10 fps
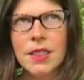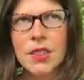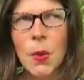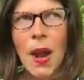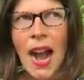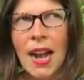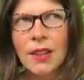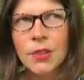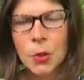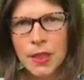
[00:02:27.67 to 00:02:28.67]
So
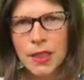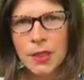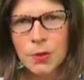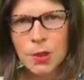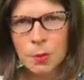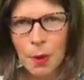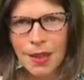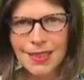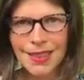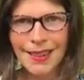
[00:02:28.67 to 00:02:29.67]
how do we
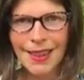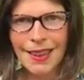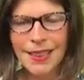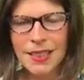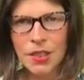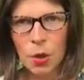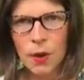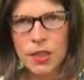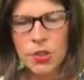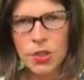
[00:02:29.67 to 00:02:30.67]
respond to that is the
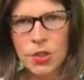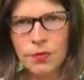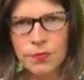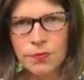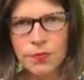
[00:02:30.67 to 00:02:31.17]
question.